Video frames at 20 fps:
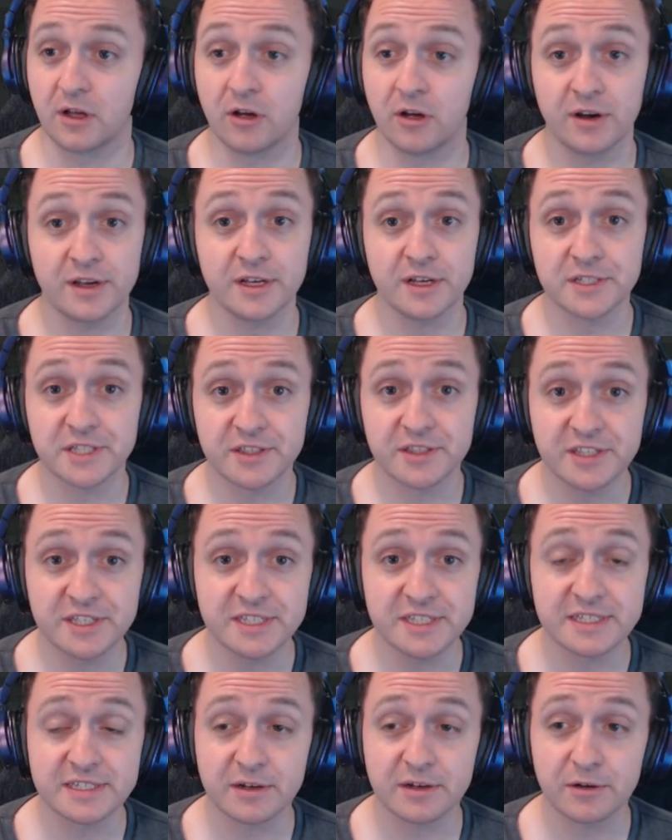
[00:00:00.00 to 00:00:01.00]
Alright guys, and
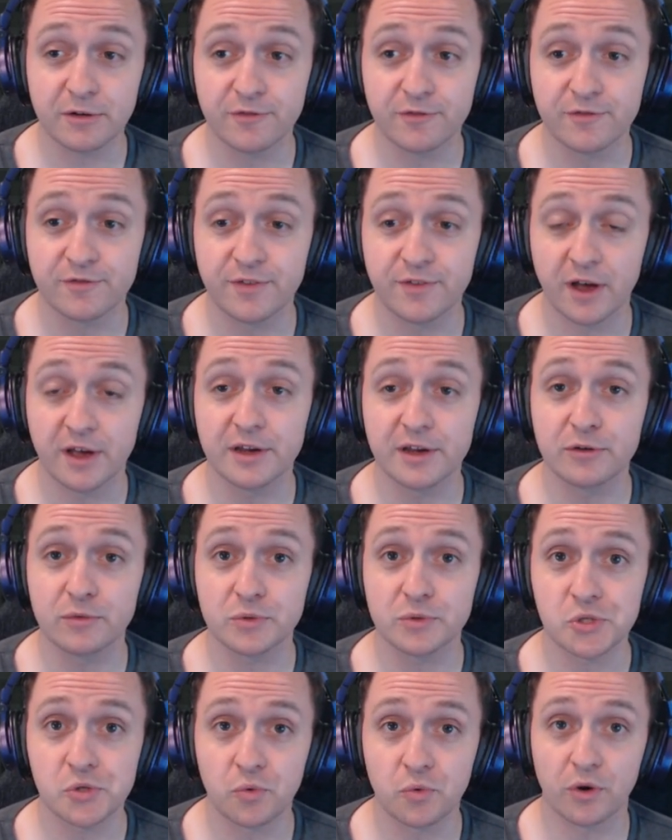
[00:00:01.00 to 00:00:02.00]
this is our
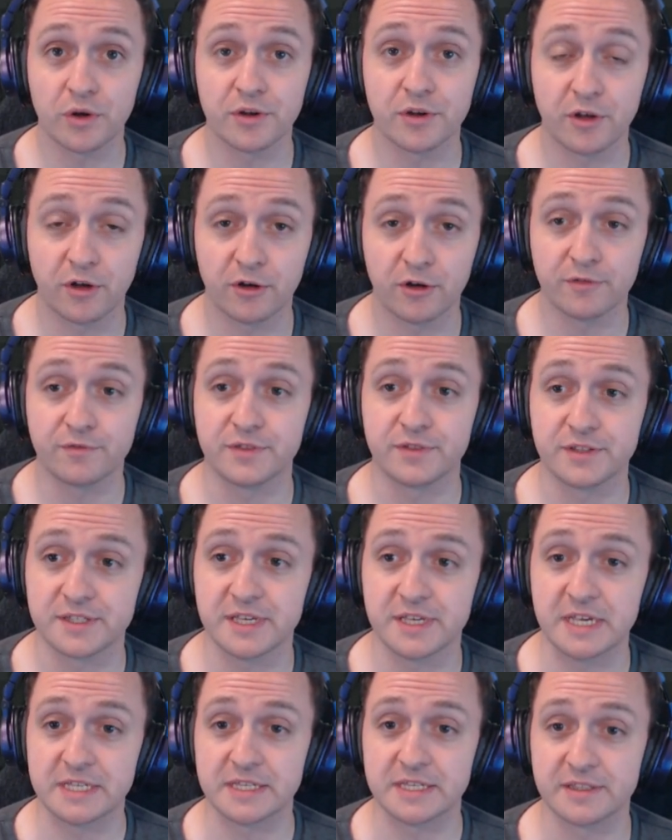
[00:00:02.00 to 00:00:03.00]
final squad of the
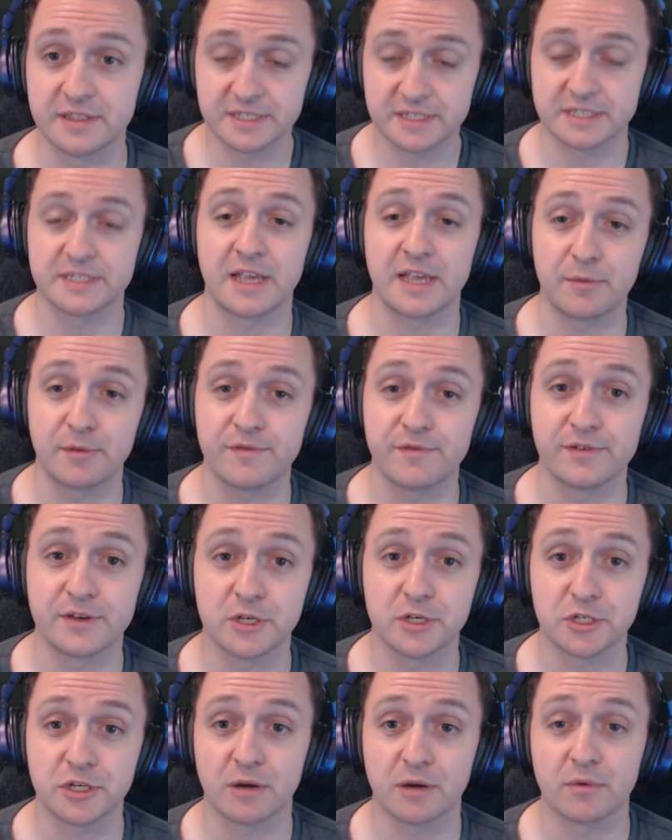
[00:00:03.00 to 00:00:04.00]
season. This is how we
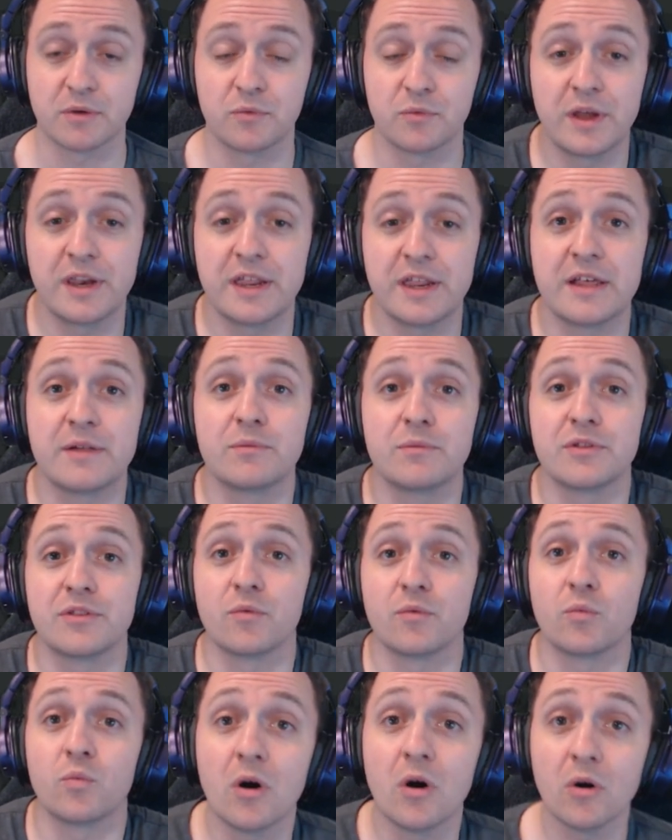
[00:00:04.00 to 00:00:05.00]
finished up. We went in with
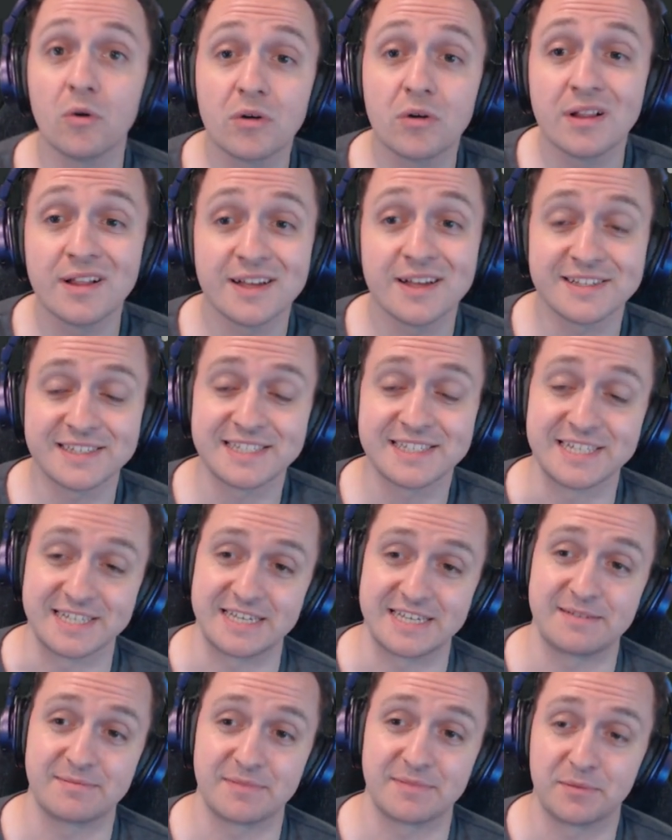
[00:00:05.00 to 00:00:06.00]
a world-class
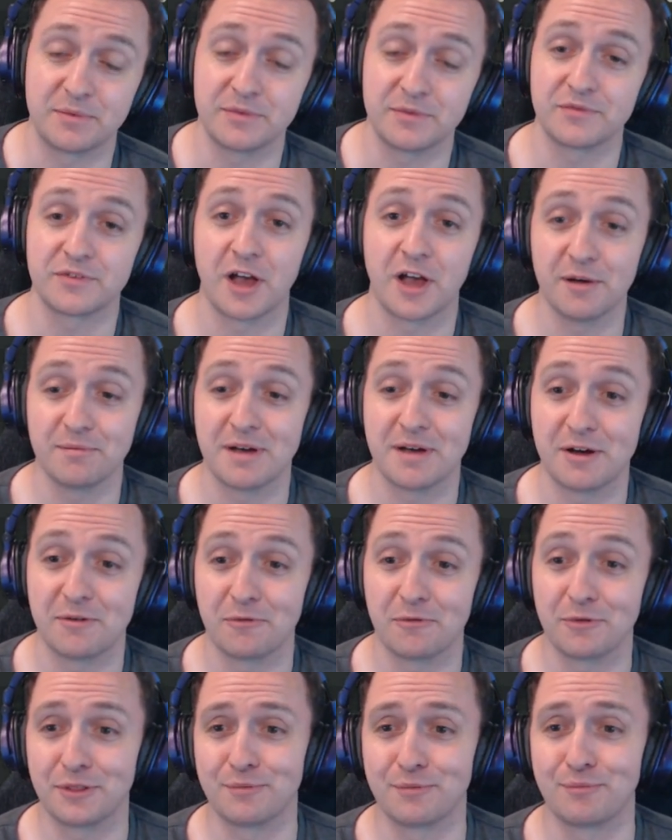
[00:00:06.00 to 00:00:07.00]
team and we've come
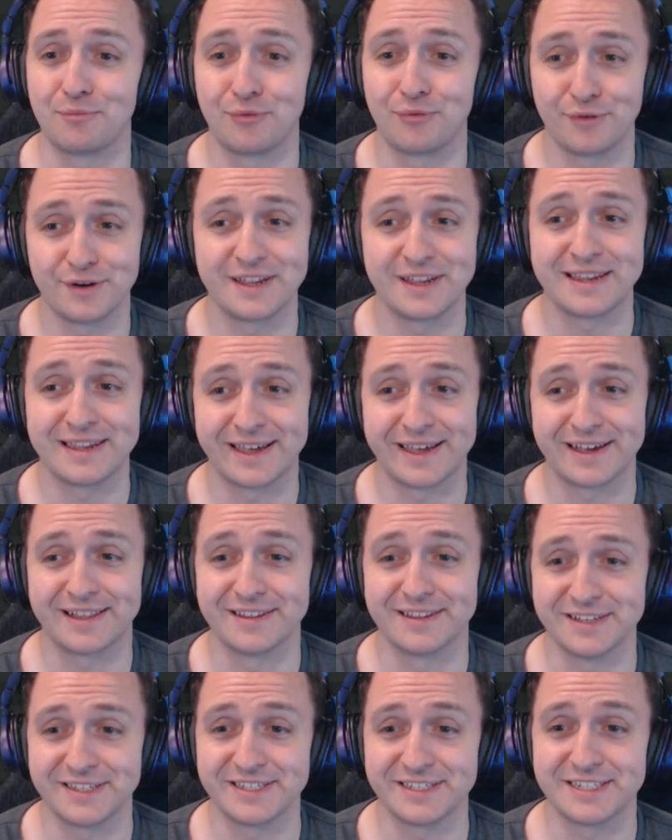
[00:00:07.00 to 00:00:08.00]
out with a pretty
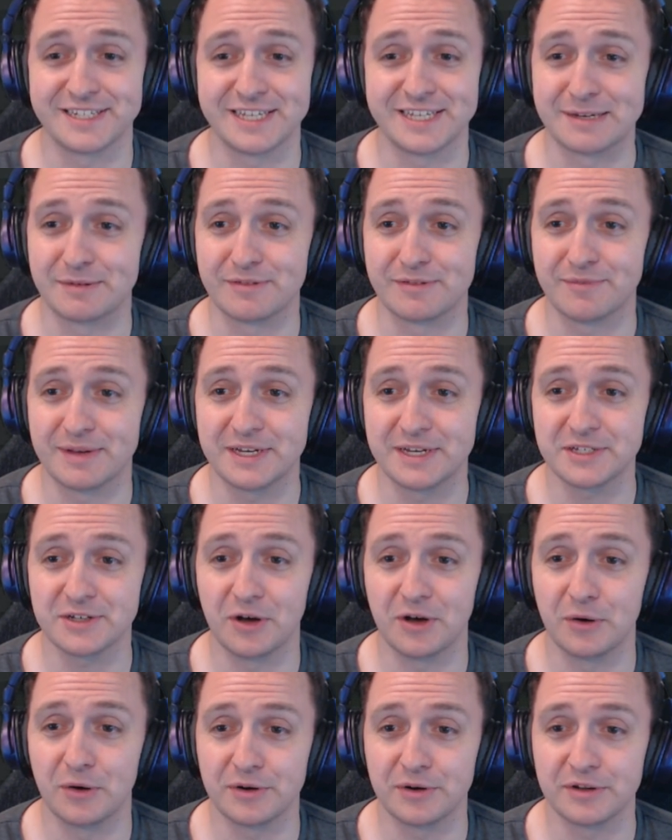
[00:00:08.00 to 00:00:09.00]
lackluster team. We've managed to
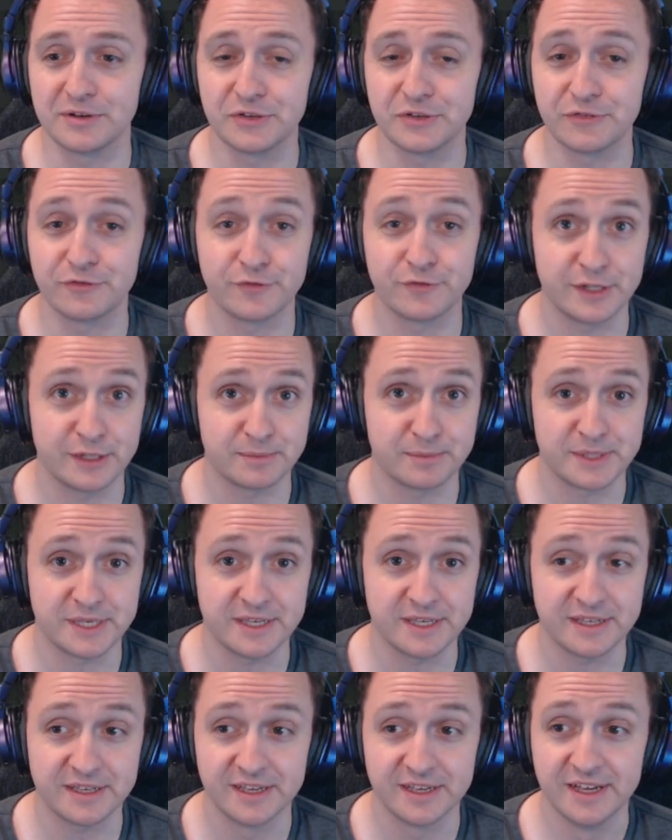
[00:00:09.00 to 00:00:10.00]
hold on to Phillips
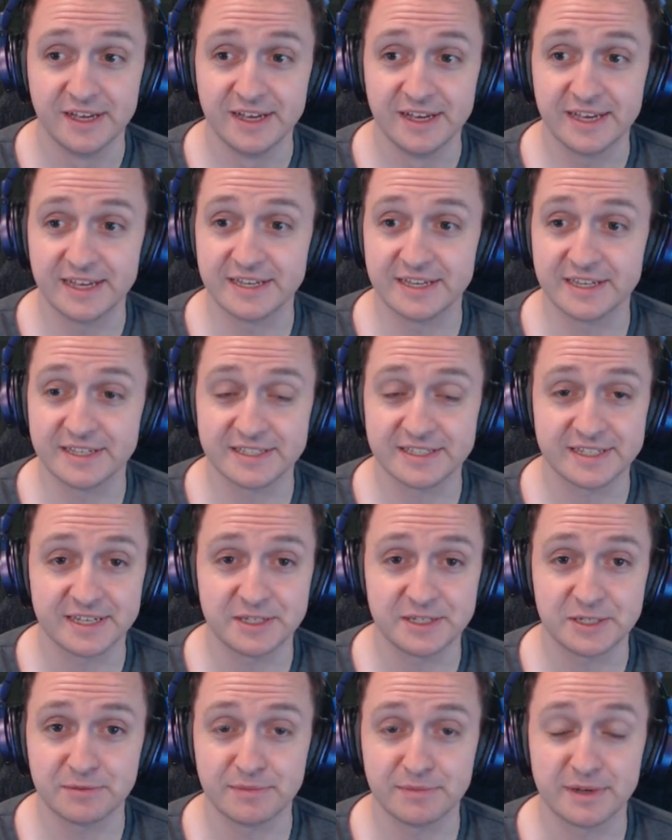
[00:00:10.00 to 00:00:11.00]
here in
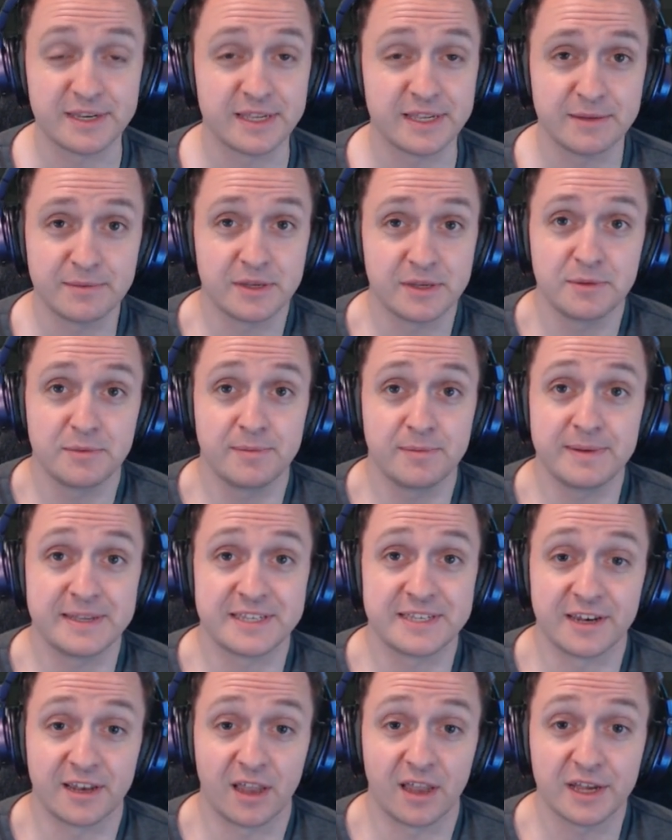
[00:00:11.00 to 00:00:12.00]
centre mid. He would be
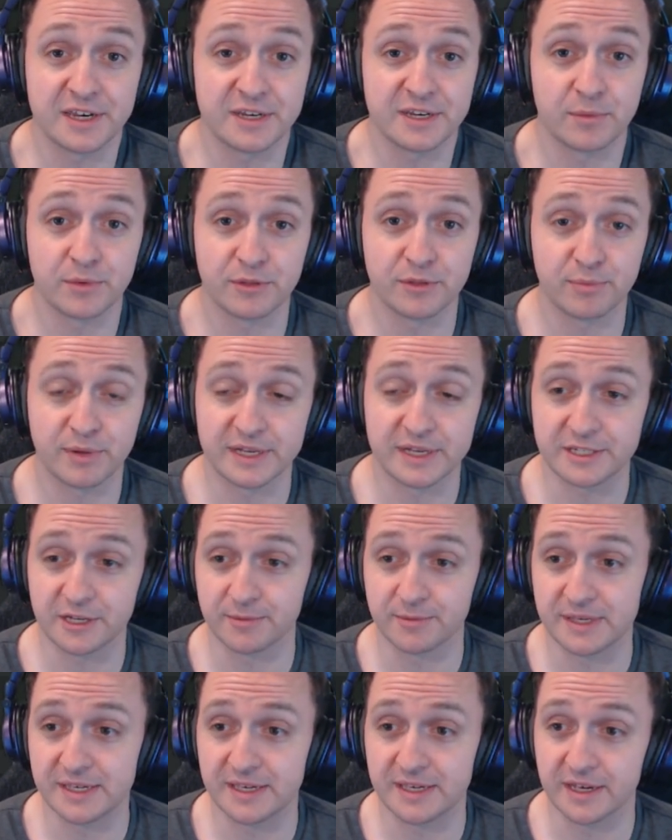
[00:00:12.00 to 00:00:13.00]
delighted with the
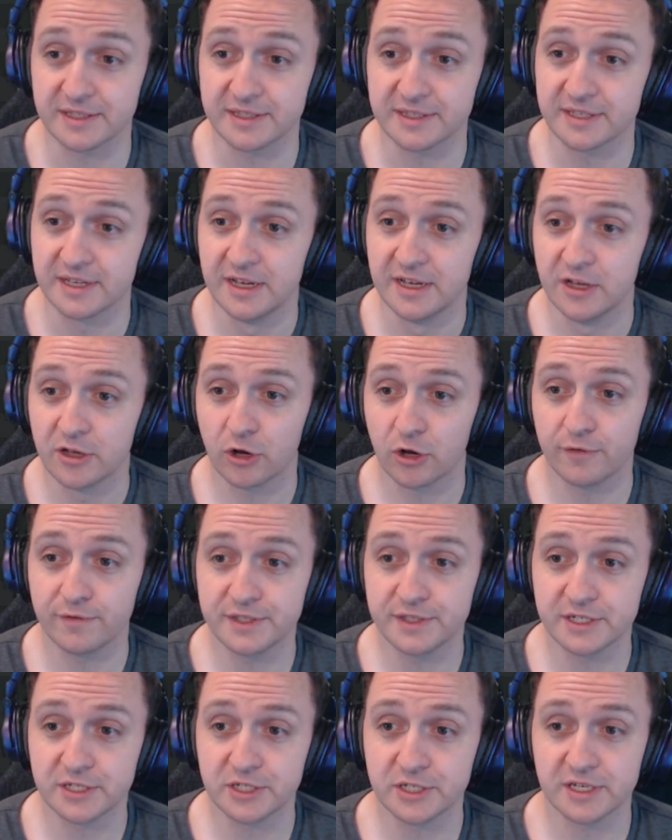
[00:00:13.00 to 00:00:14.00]
playtime he gets.
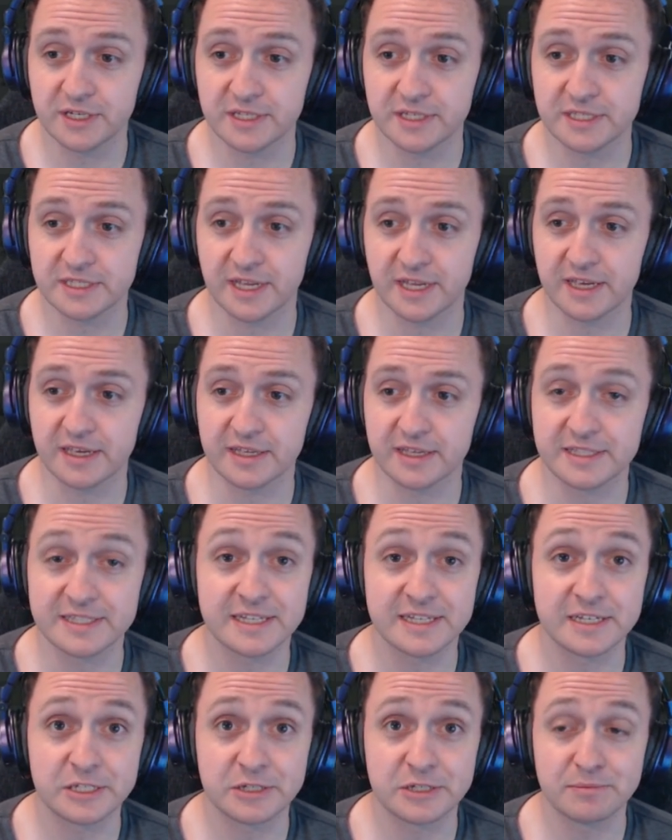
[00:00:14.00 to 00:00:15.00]
Kovacic here staying in
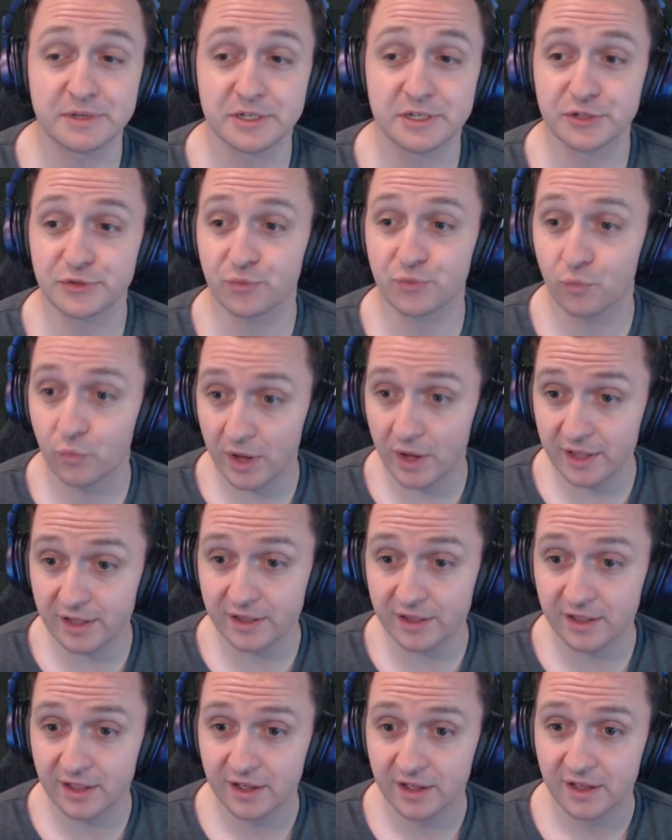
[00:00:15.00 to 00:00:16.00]
centre mid as
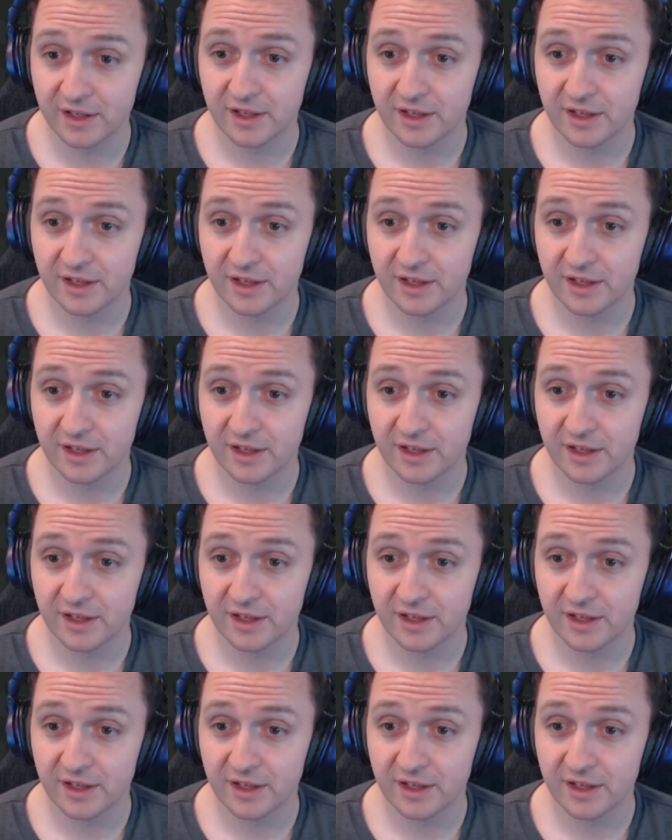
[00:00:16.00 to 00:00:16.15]
well.